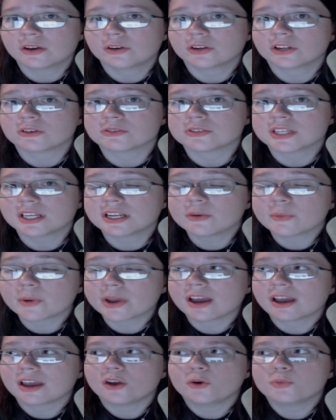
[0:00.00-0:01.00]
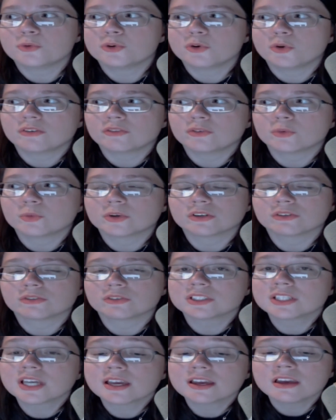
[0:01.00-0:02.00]
it goes. Anyway, I hope you have a wonderful
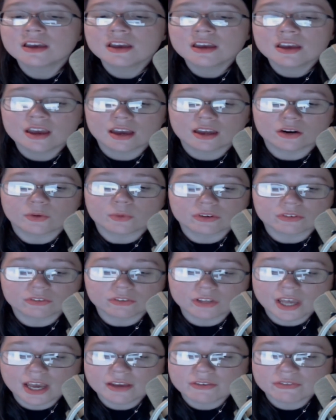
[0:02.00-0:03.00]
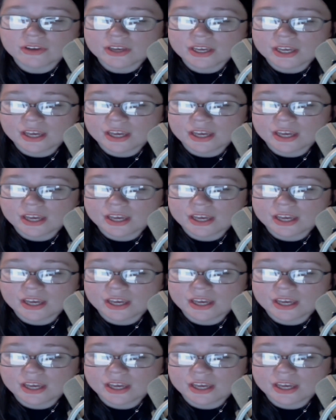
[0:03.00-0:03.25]
day and a wonderful life,